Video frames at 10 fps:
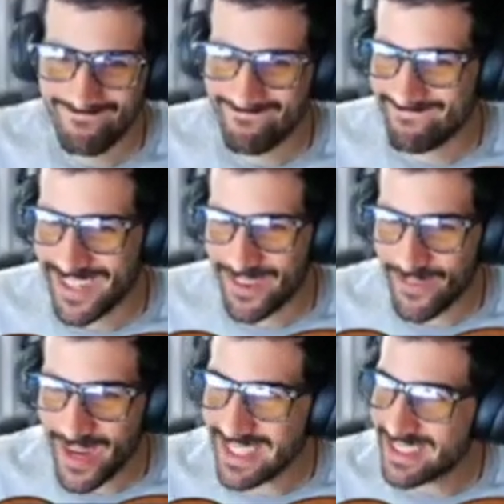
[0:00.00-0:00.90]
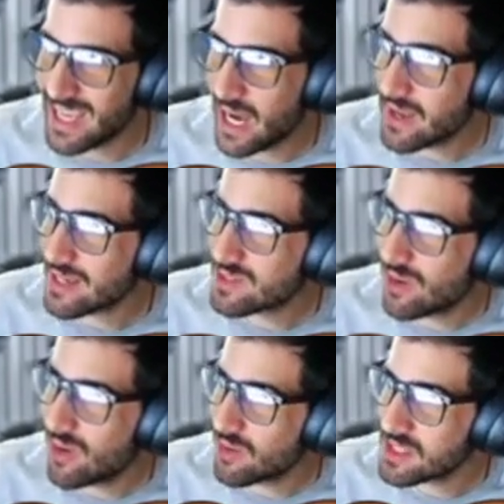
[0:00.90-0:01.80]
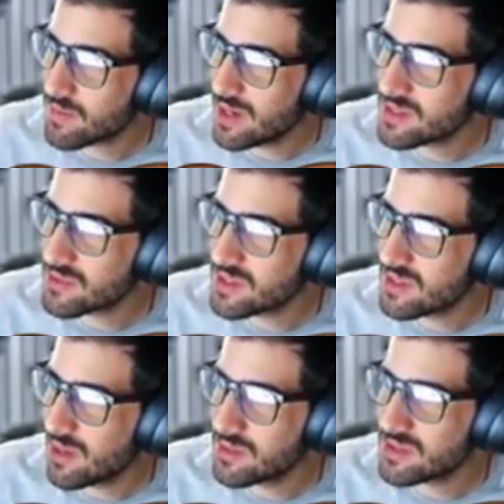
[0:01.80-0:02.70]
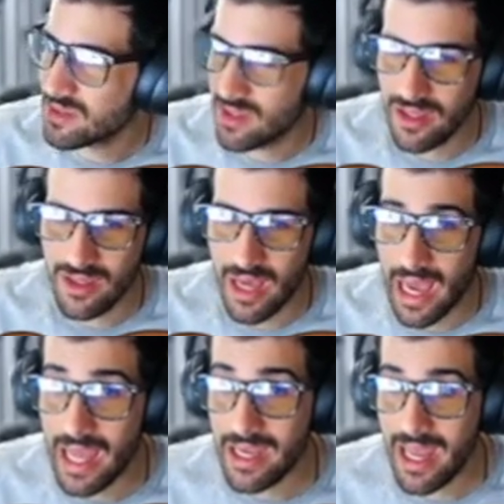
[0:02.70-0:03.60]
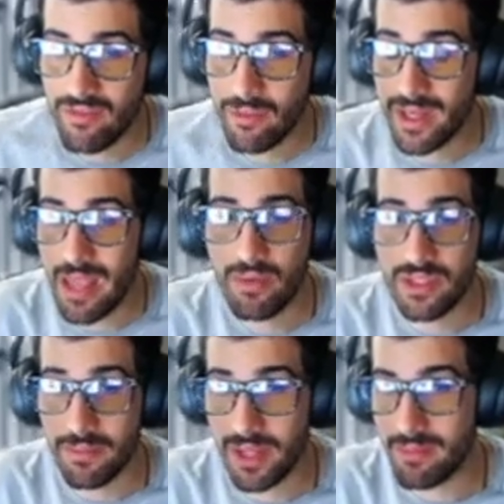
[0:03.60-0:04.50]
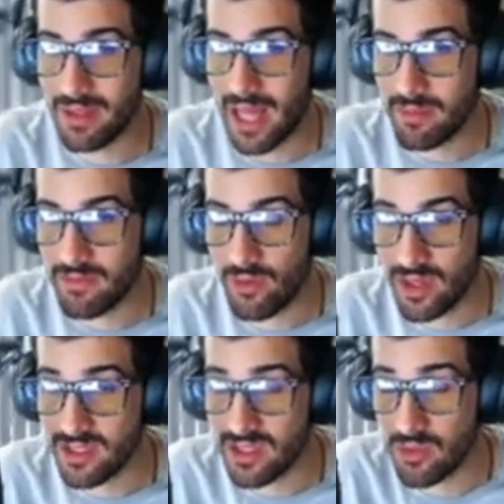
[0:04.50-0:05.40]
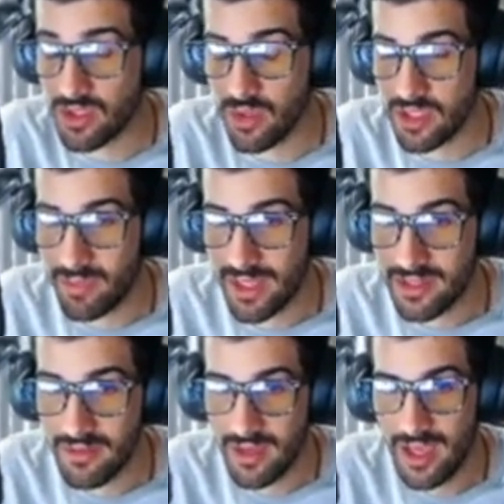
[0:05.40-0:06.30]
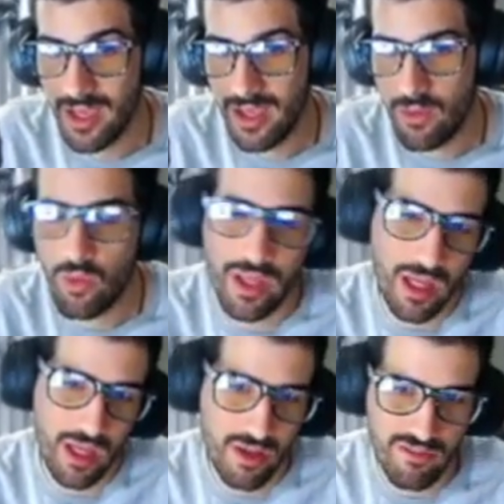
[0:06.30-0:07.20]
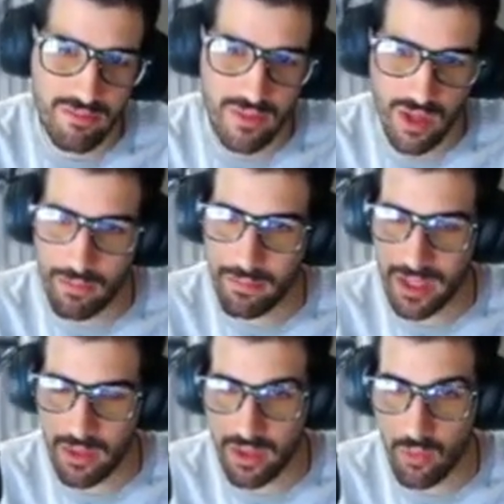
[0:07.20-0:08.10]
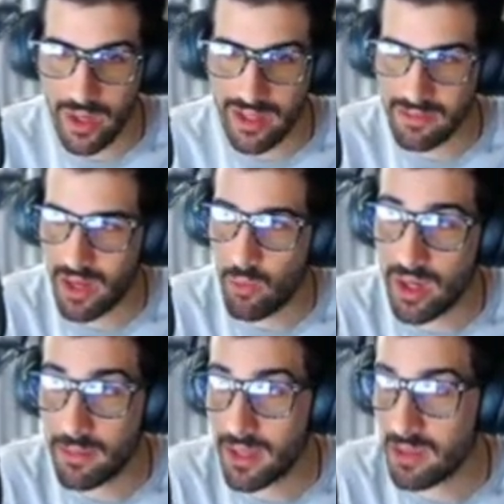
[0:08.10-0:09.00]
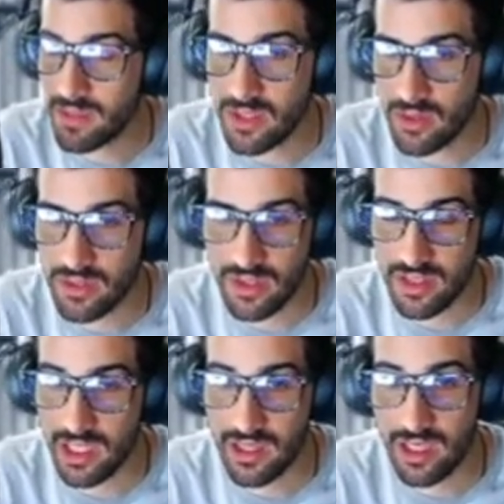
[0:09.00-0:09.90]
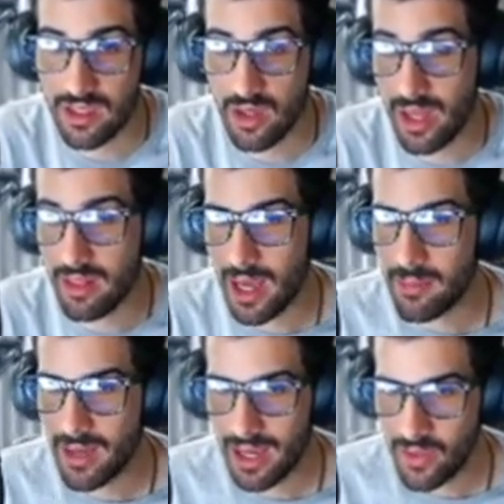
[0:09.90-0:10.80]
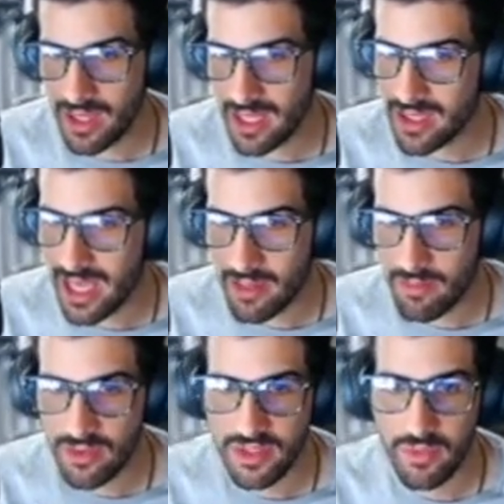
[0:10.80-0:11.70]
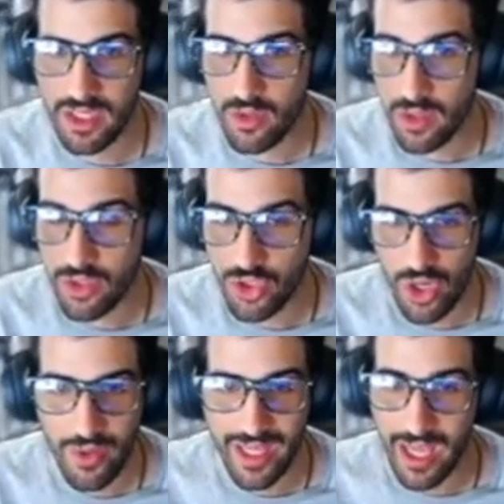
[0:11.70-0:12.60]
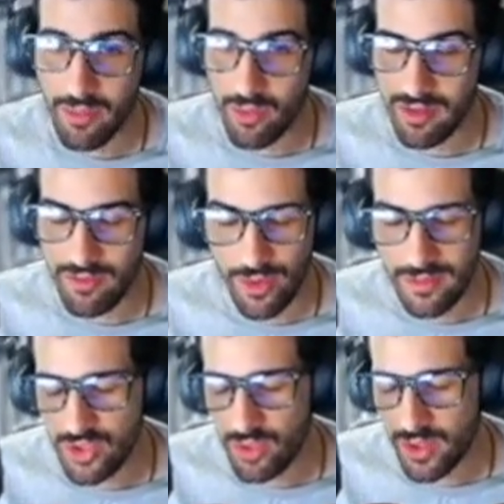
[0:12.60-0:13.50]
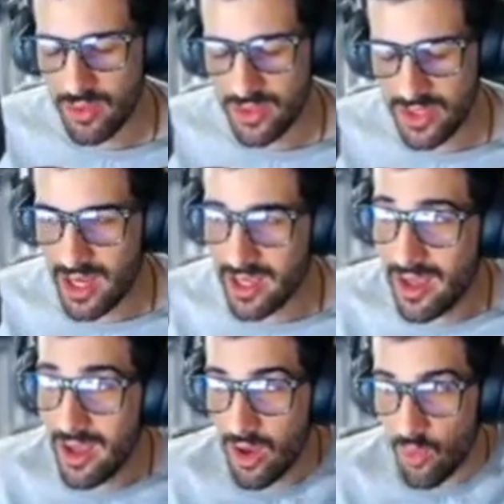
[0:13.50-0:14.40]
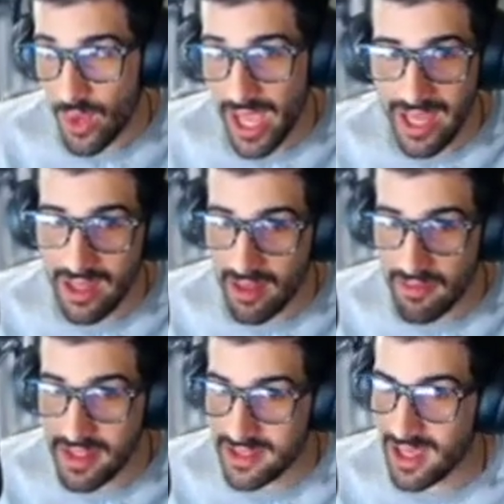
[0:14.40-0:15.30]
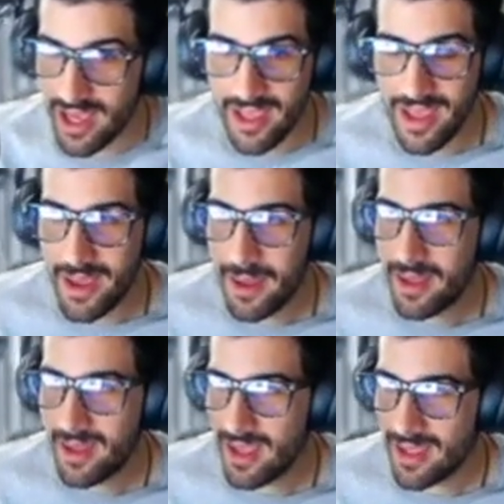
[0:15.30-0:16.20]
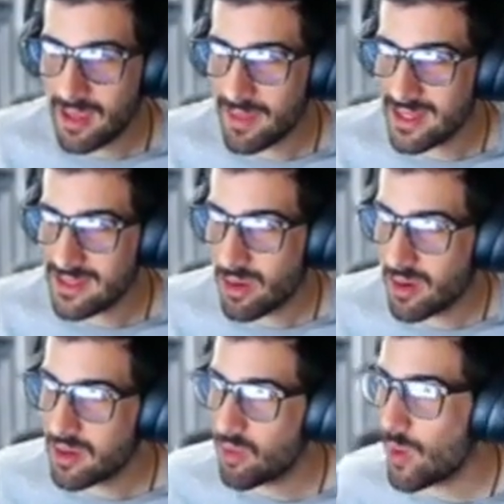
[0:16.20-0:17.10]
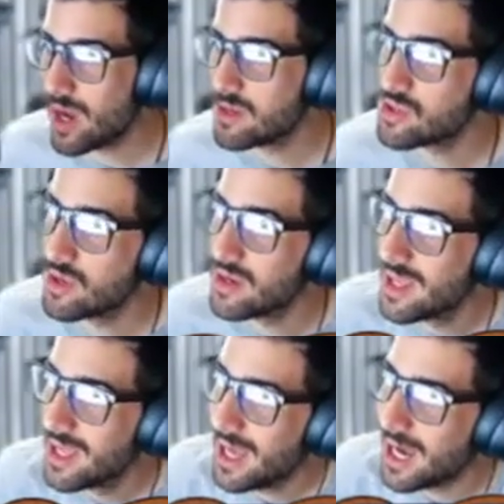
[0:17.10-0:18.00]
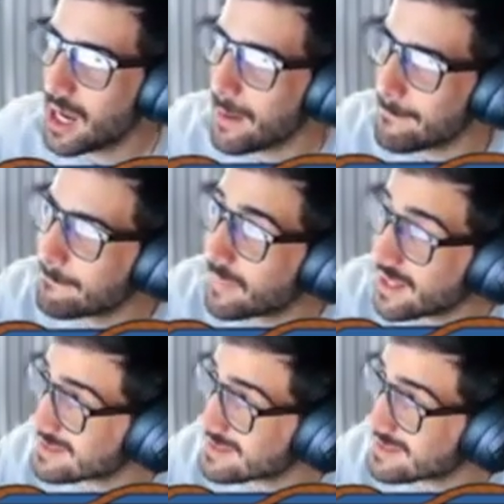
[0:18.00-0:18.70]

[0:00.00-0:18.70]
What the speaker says: crazy. I saw all these prices recently. I was just like, I had never been able to play black before because they were so expensive. Well, like I could have, played with the rares, but I wanted to up these alt arts because I think, I really like the Admirals and what they do in the show. And again, Marineford, super cool saga. We hate and love this guy and him and his darn Hawaiian shirt. But